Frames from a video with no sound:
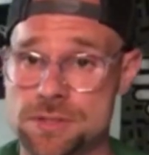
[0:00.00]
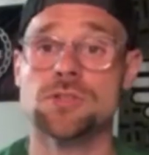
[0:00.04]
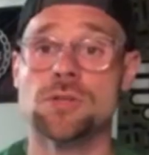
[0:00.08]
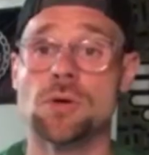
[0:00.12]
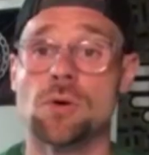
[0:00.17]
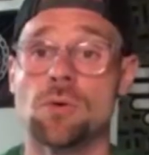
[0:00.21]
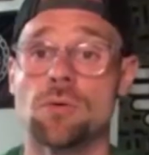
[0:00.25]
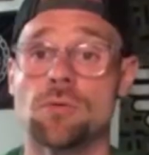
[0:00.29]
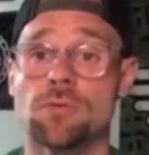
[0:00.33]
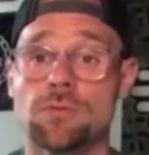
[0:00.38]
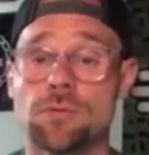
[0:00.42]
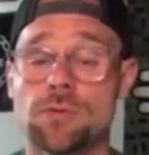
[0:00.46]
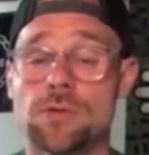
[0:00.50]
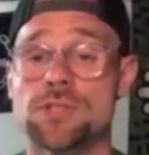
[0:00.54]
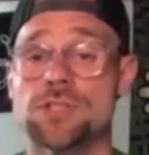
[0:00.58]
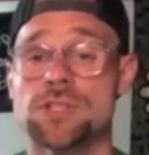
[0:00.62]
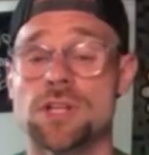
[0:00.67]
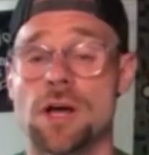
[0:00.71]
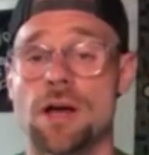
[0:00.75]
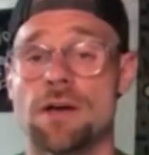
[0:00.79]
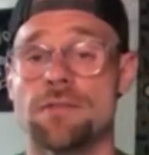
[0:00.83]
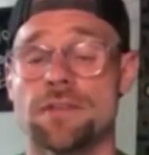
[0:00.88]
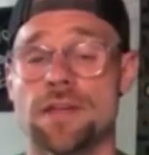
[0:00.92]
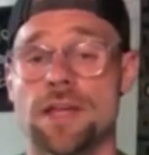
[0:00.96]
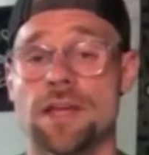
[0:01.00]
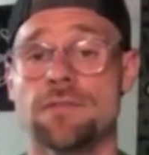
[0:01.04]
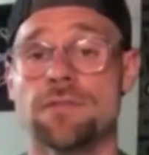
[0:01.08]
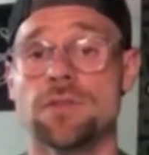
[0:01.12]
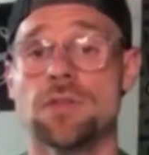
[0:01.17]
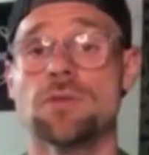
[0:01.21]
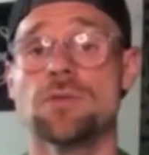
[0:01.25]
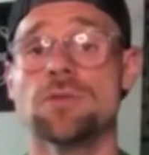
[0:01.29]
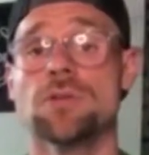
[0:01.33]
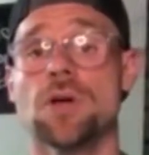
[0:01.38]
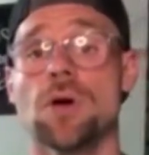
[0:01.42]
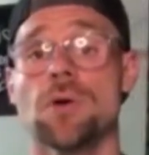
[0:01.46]
So first off, if
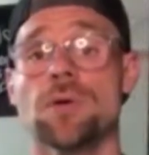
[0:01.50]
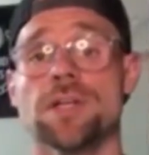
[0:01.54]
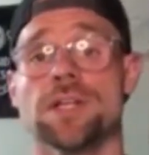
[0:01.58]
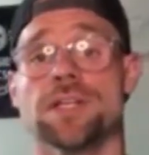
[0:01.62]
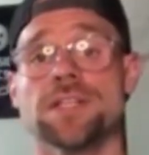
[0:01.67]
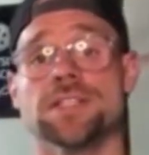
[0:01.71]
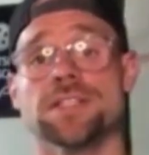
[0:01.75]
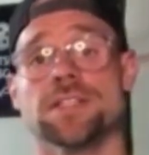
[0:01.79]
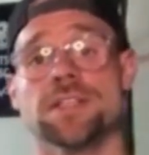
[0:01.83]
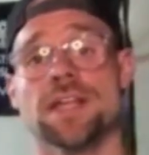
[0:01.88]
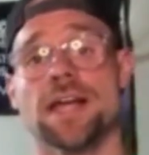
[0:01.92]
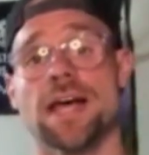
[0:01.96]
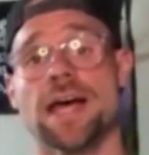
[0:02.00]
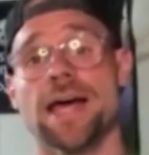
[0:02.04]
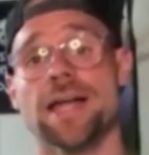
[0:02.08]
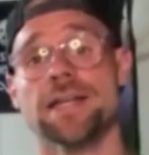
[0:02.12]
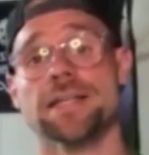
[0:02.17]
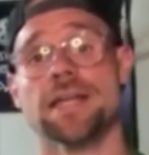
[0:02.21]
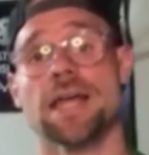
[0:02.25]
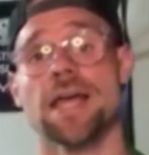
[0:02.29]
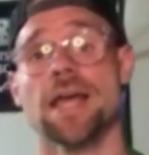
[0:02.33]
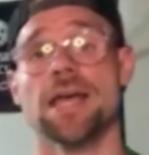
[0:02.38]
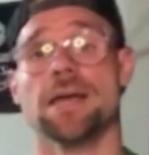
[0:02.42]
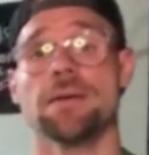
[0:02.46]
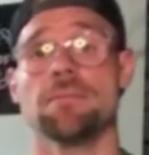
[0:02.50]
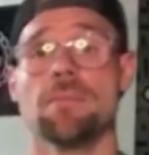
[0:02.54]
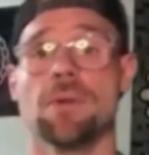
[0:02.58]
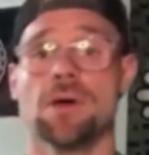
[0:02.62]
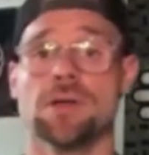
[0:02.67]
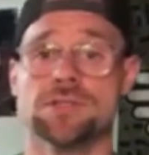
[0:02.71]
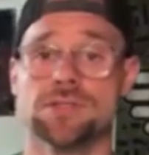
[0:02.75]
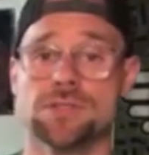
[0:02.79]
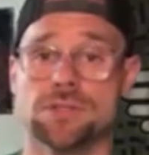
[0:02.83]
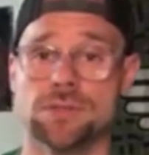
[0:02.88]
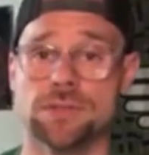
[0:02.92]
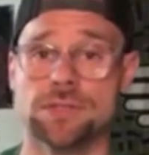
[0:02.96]
you notice that a
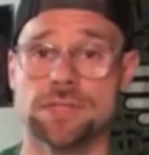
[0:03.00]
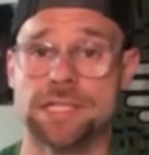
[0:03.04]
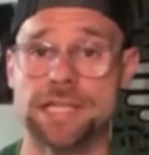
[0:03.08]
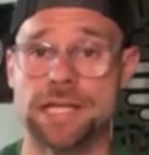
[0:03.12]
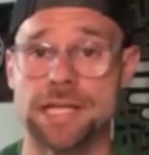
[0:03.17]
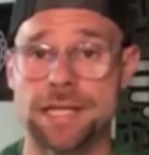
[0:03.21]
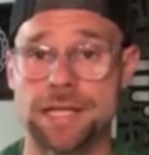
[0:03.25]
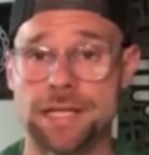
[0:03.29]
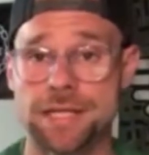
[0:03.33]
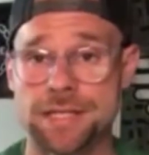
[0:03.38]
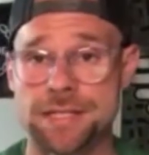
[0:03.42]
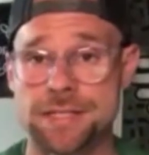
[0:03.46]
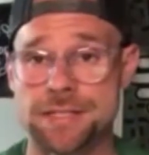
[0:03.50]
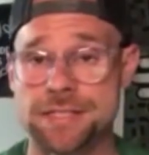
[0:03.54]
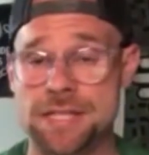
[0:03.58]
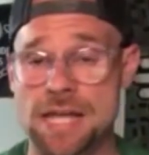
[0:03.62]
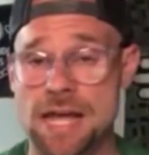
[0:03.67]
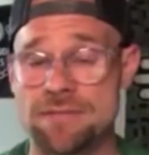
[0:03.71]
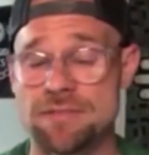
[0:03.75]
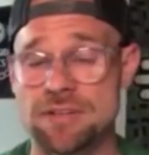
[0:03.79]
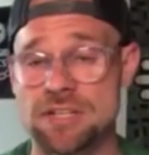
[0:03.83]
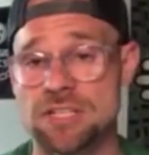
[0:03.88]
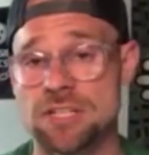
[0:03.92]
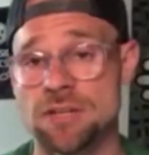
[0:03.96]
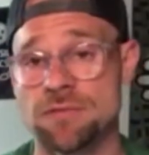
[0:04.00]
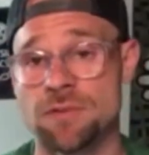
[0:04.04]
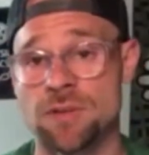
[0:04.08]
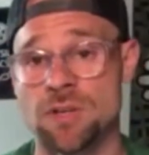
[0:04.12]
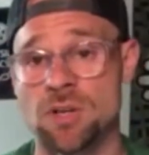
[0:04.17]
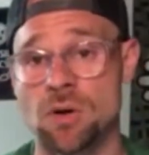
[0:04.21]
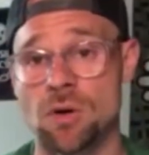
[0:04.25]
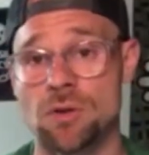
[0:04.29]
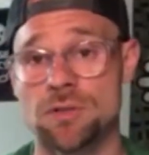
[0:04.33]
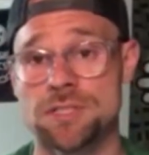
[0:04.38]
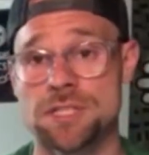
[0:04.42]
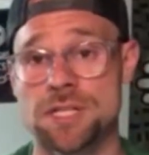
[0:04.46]
muscle is having
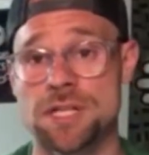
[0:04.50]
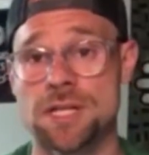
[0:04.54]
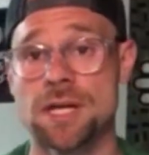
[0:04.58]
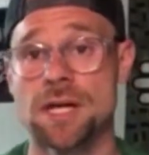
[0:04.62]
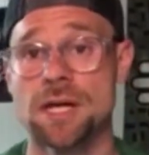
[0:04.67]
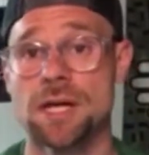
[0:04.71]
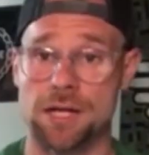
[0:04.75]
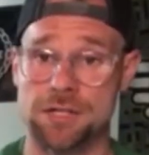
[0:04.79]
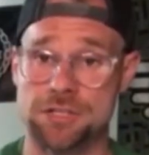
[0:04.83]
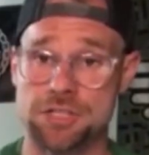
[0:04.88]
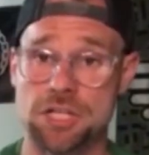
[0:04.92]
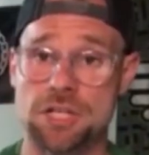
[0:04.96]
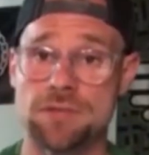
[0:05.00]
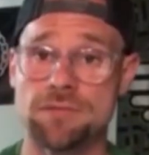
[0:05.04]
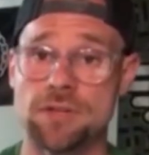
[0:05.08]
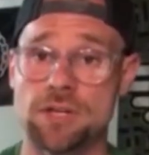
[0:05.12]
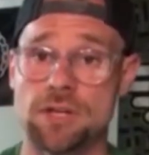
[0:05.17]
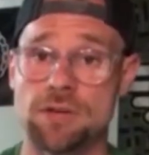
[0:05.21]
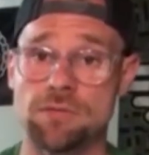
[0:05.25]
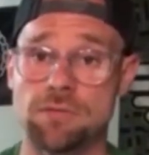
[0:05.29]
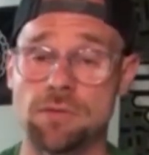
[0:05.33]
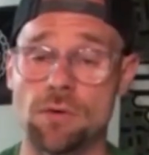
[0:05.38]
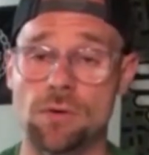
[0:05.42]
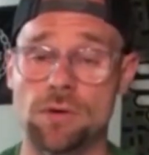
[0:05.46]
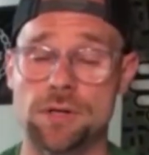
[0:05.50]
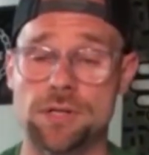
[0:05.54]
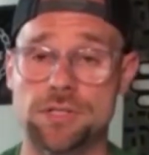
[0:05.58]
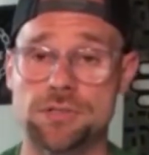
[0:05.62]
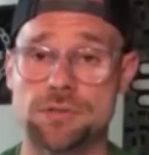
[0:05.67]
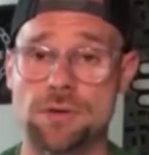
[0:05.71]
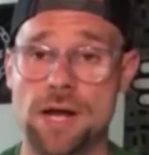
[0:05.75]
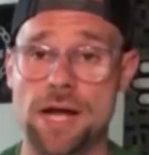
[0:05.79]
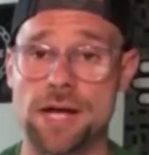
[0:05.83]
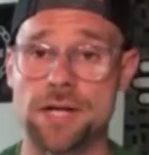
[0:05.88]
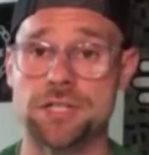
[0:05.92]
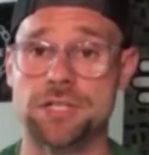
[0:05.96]
difficulty achieving a full
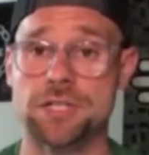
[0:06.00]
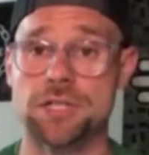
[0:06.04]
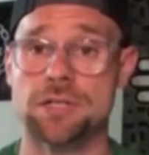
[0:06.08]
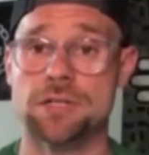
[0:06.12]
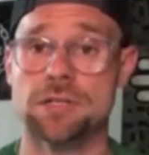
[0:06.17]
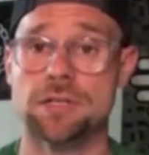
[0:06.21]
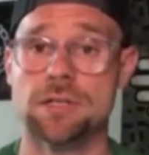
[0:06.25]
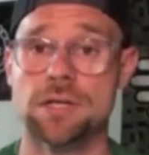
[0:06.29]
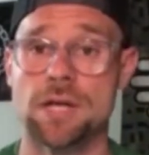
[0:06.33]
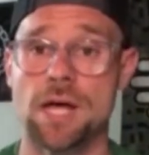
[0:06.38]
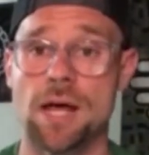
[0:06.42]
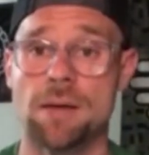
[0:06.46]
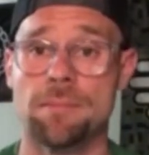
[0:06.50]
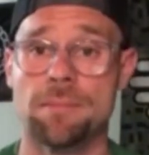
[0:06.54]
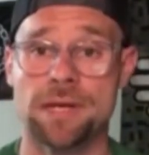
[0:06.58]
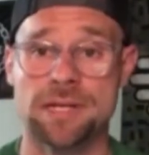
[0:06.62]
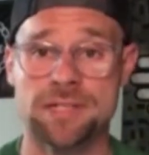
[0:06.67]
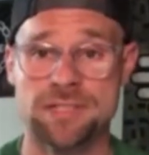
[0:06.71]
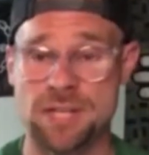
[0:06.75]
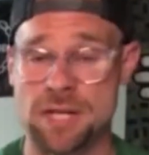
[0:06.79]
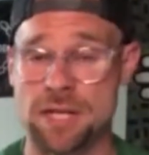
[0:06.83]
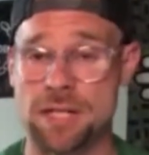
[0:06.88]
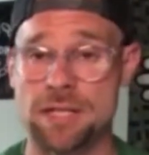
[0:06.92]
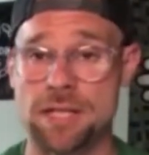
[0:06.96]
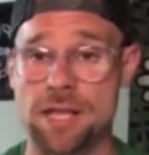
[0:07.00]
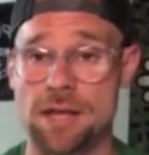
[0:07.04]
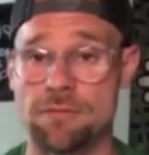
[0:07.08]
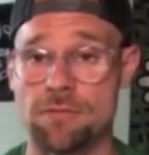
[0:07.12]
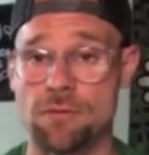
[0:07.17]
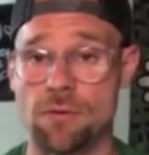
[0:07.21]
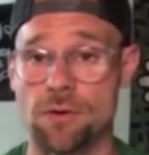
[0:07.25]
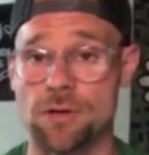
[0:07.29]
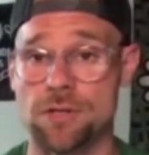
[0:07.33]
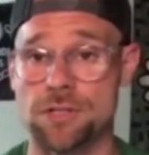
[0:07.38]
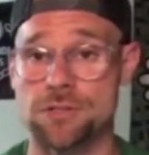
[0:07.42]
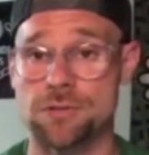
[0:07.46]
contraction, maintaining that
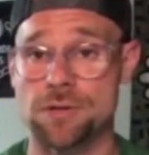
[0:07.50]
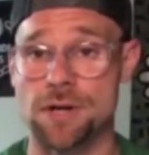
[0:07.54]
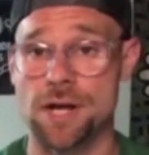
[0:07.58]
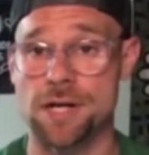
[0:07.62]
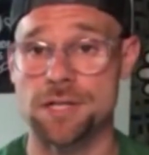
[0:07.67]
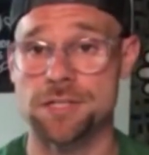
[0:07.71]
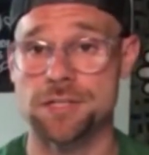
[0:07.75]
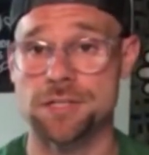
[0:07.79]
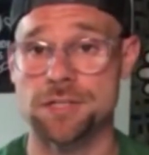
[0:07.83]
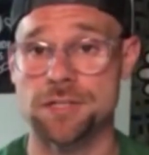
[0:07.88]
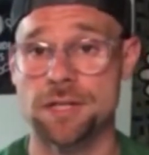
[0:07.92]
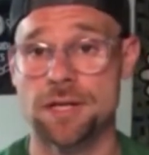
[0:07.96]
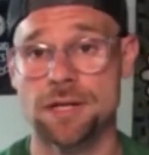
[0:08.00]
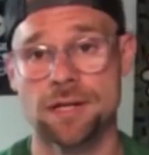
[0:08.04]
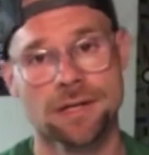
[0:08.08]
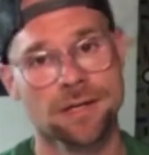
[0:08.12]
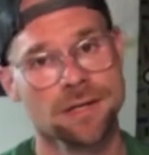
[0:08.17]
full contraction,